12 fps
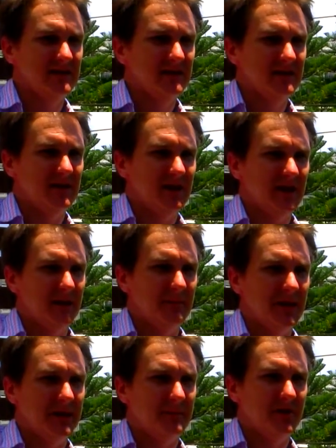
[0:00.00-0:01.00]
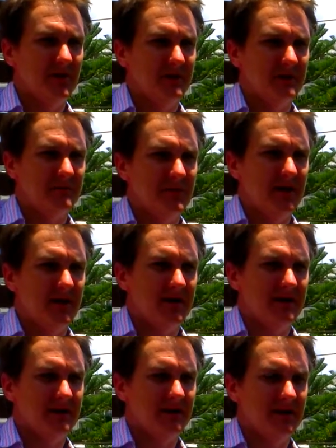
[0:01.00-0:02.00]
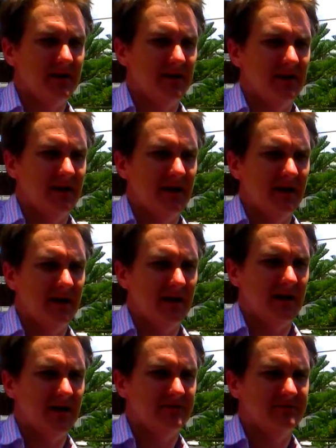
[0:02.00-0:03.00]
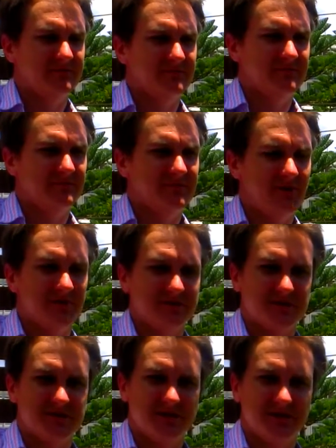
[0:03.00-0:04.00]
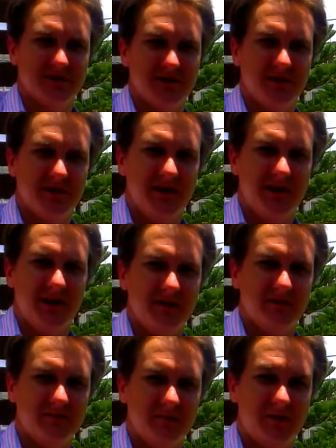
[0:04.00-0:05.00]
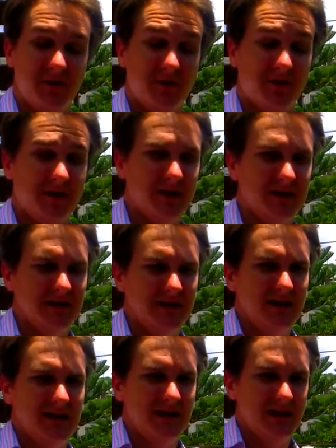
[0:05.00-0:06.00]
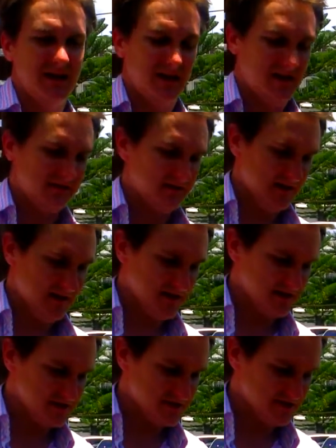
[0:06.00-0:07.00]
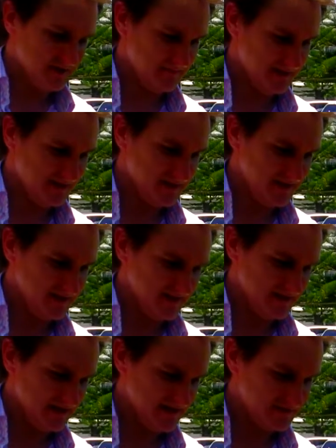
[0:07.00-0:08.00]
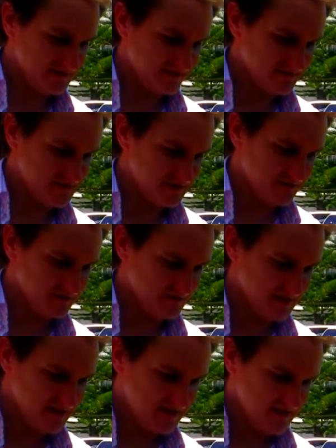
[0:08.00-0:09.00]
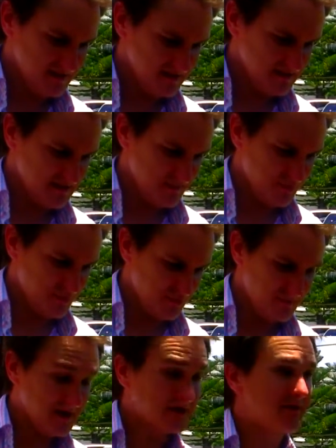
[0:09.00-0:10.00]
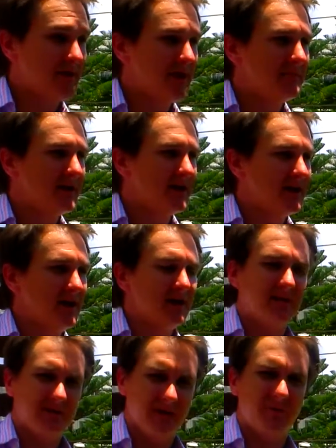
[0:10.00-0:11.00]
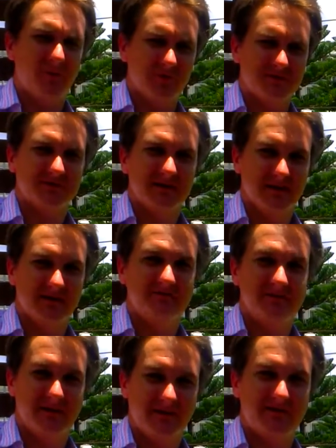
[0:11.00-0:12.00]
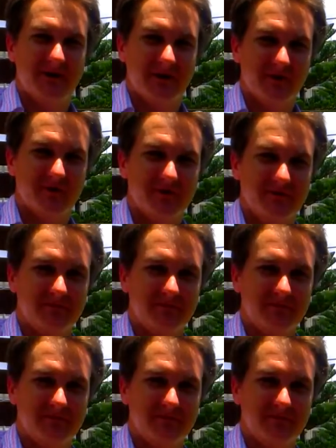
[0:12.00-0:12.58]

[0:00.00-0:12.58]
A mate of mine got married 5-6 years ago now, probably longer. And he dished up a soft-shelled tempura mud crab that was very, very good.